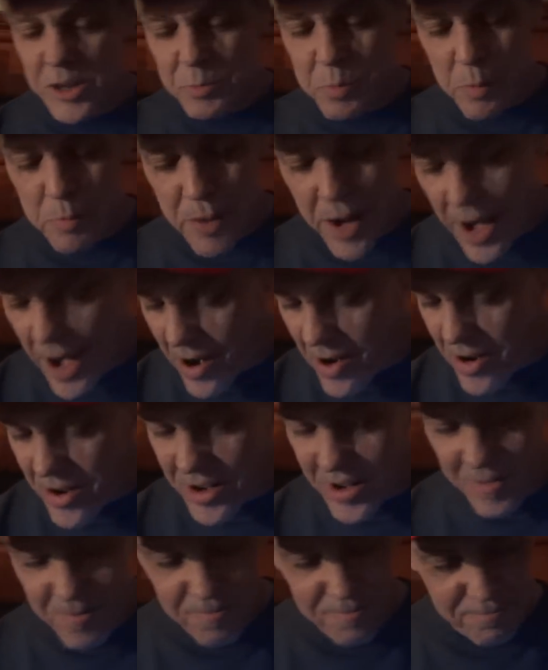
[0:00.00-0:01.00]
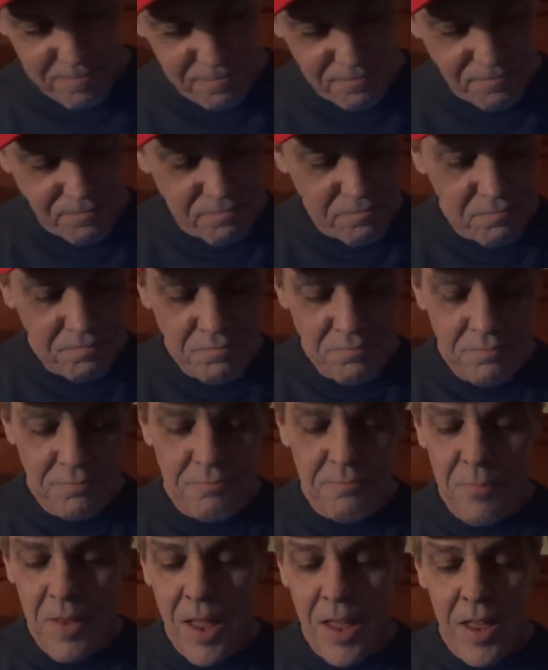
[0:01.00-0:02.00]
is prepared
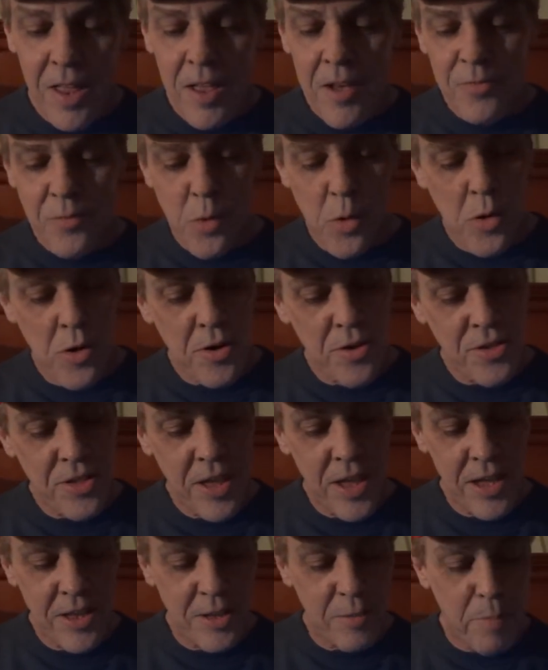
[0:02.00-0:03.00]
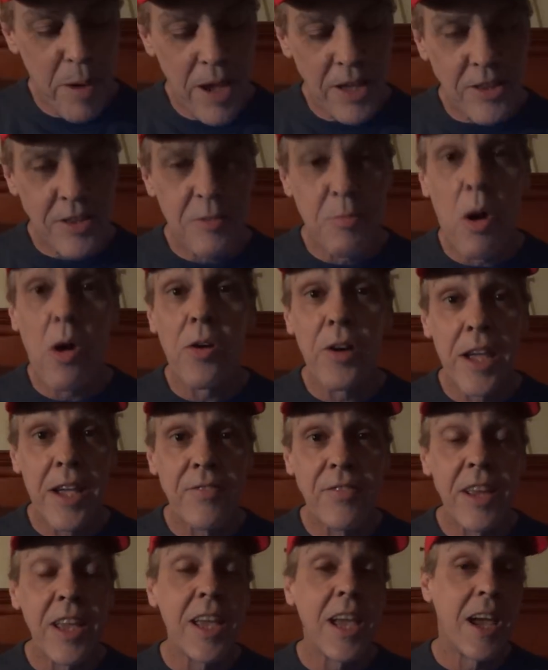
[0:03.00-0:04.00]
for the debate tomorrow
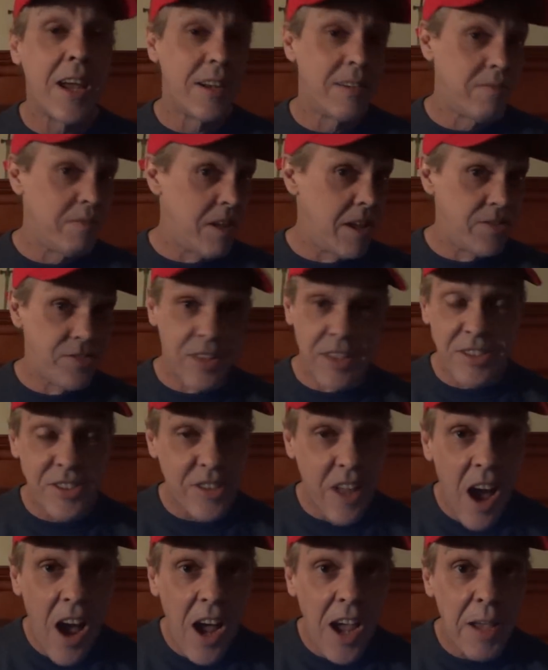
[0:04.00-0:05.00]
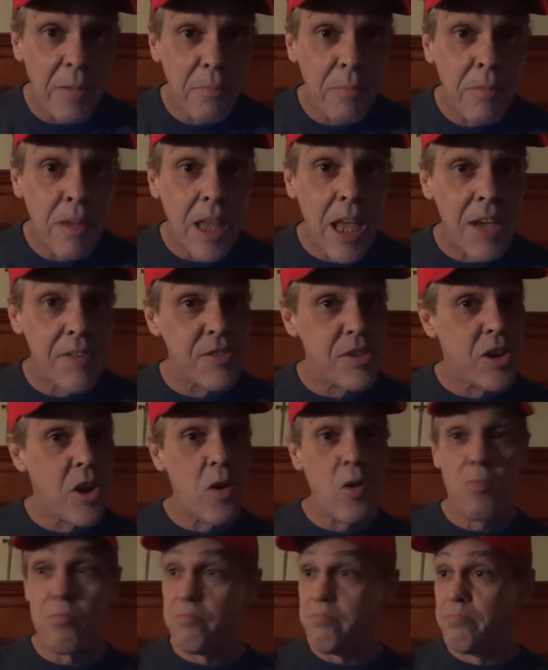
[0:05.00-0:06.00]
evening. And at this time, even
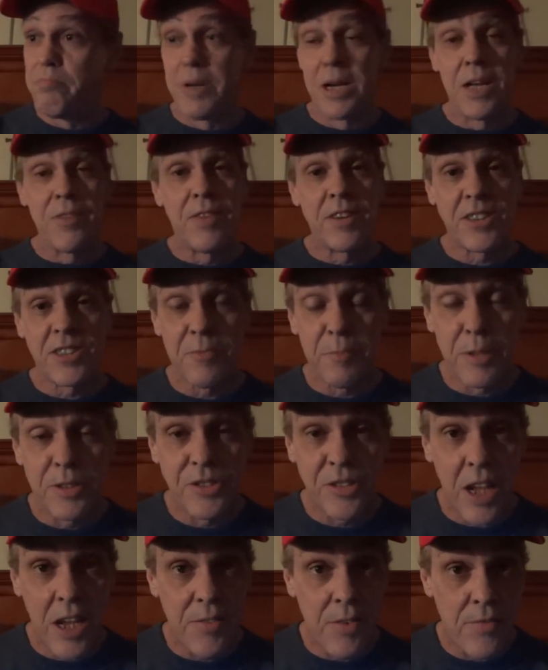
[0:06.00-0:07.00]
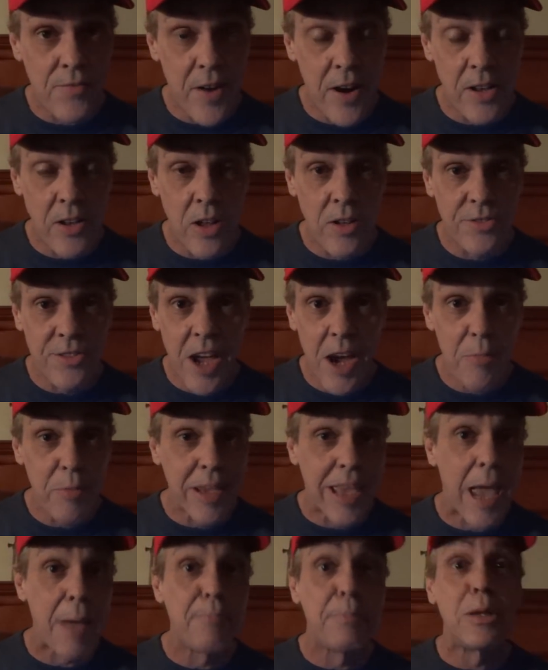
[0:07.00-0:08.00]
though many of us have been saying for a very long time, we
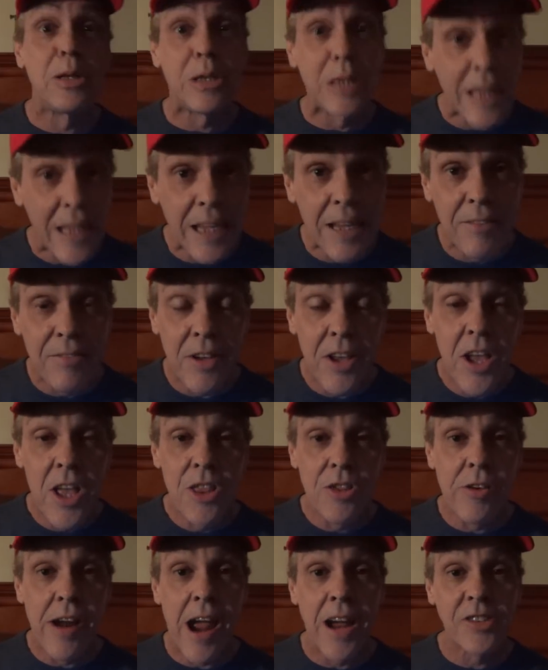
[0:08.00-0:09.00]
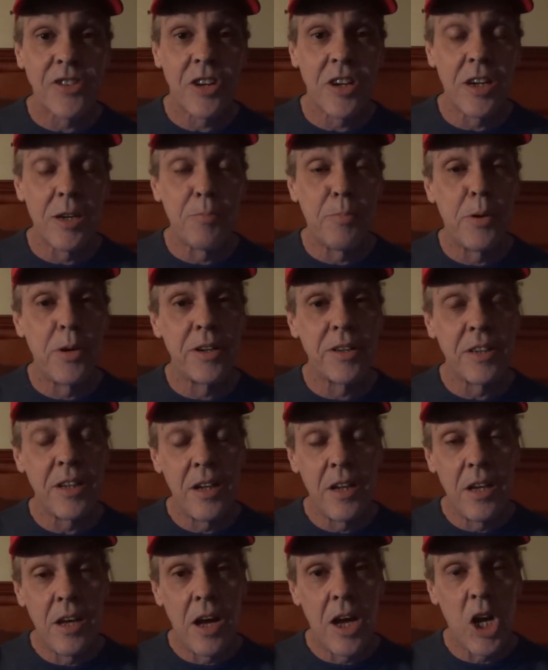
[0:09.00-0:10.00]
can't believe they're actually going to put
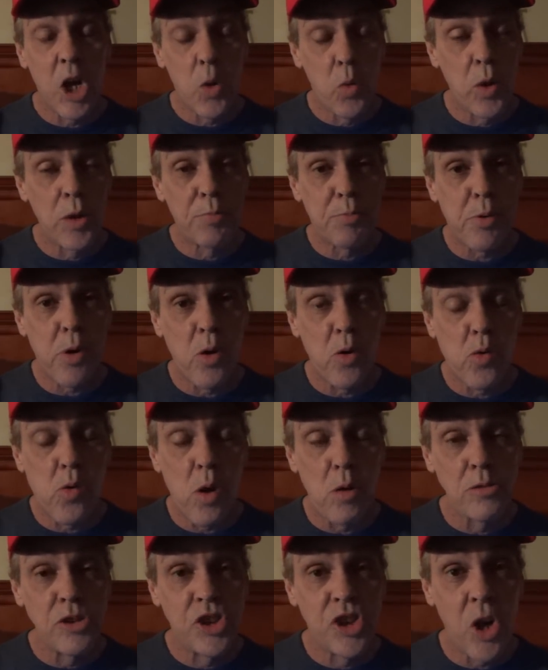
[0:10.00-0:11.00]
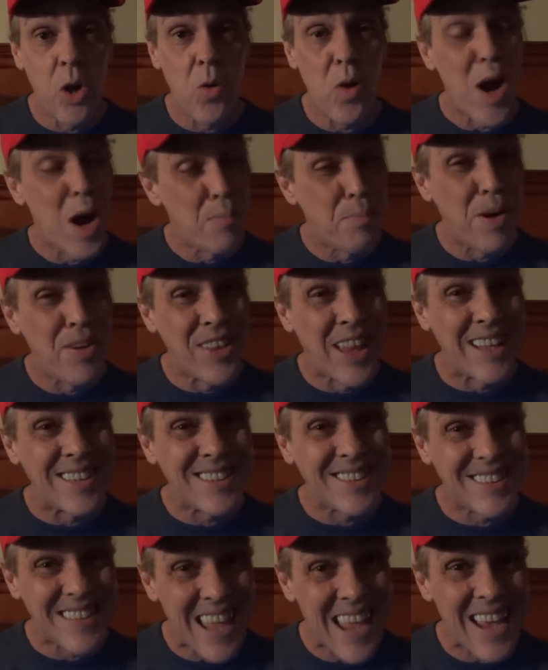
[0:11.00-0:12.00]
quid pro quo Joe up on that
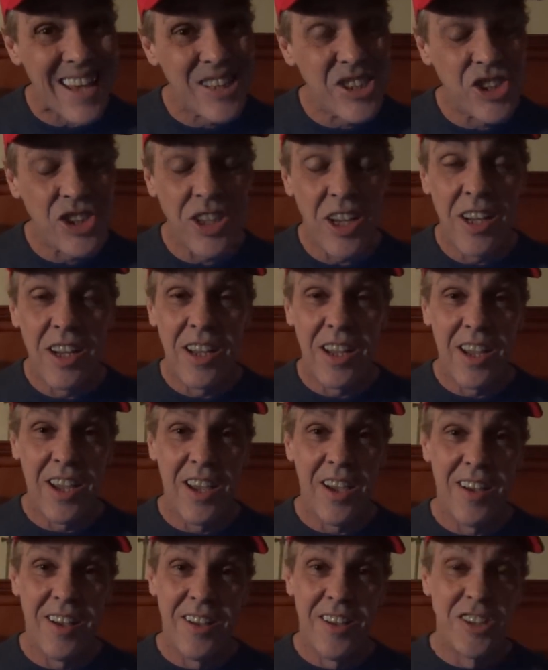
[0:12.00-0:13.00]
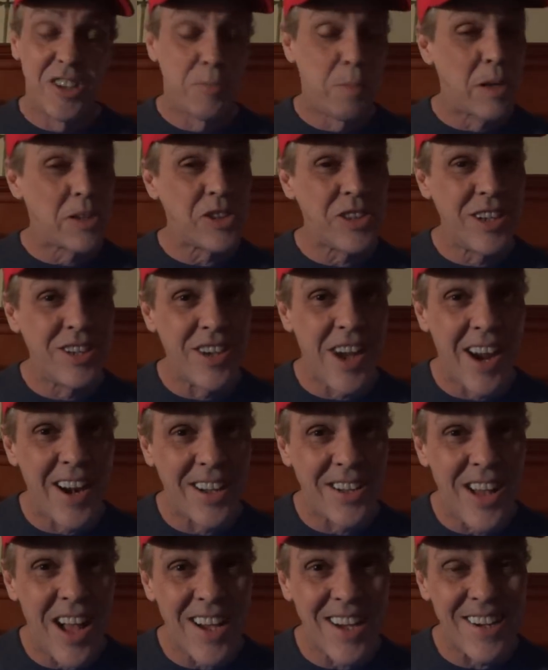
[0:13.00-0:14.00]
stage, especially at 9
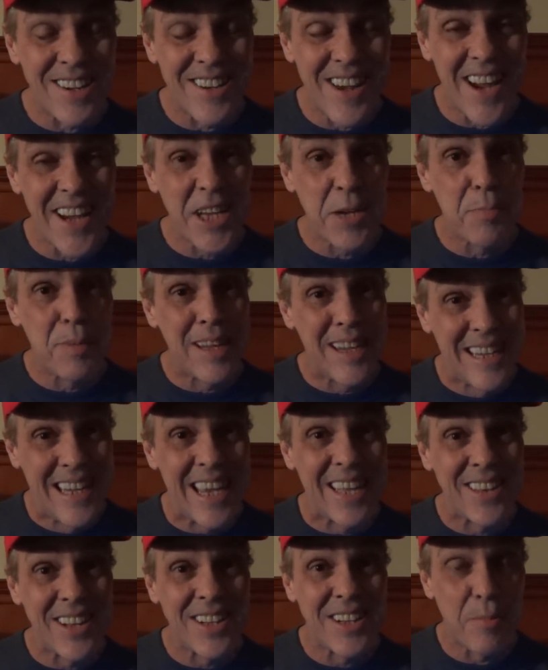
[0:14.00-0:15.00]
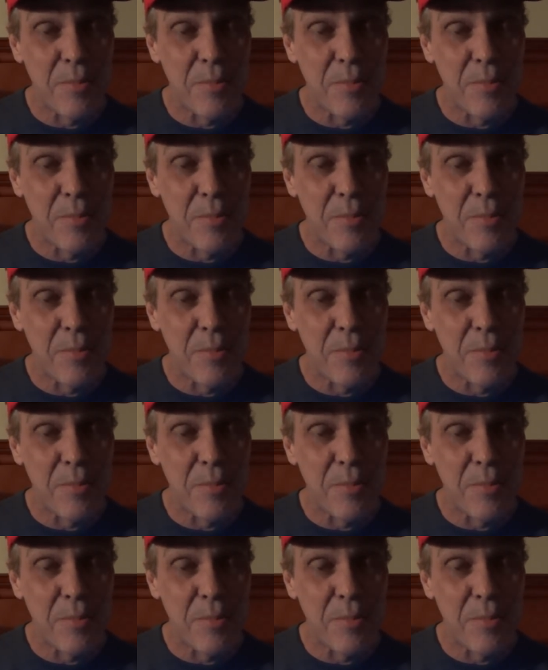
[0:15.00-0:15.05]
o'clock at night to begin the